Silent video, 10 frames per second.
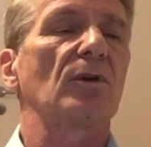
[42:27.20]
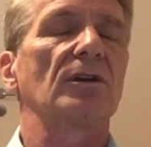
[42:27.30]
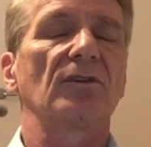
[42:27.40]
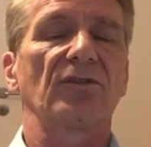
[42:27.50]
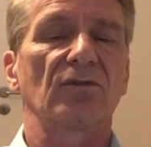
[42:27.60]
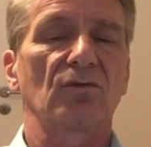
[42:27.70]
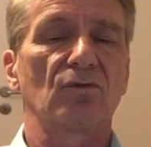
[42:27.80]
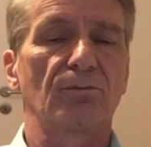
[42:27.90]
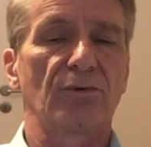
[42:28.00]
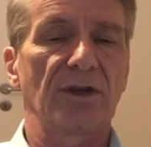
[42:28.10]
ones
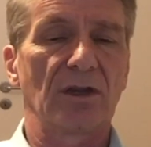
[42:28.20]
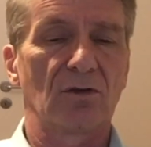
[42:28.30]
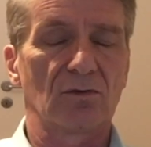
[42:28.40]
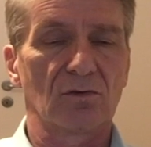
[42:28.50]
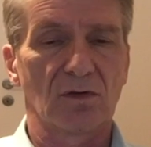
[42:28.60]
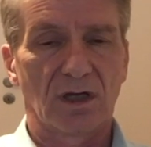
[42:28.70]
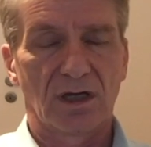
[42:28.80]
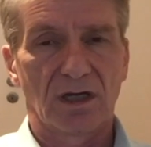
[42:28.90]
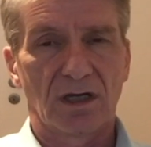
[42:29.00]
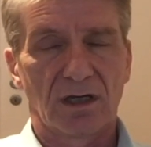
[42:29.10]
who bring
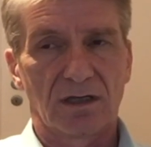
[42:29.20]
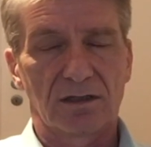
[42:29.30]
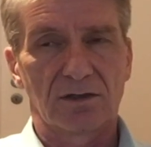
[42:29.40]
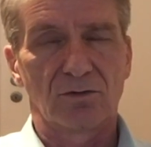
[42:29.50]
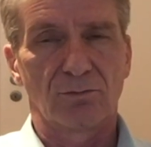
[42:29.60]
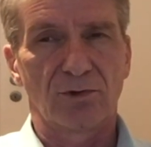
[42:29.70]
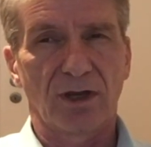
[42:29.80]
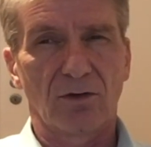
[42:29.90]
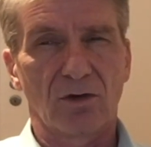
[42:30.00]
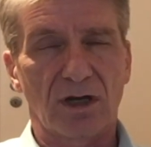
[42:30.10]
your